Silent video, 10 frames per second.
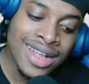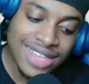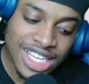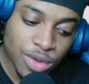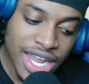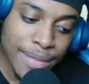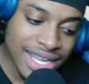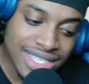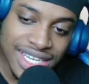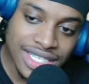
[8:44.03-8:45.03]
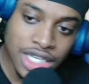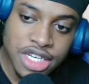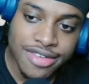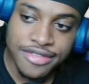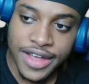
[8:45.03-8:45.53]
That's why them might had to kiss
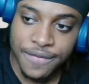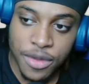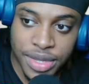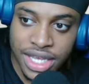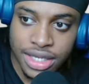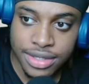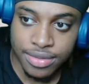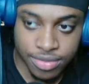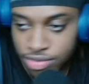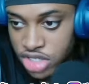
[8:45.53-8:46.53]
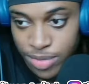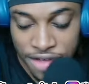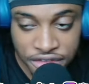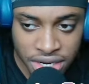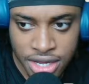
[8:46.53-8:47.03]
each other, fam, for peace,
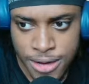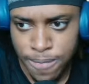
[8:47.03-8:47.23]
respectfully.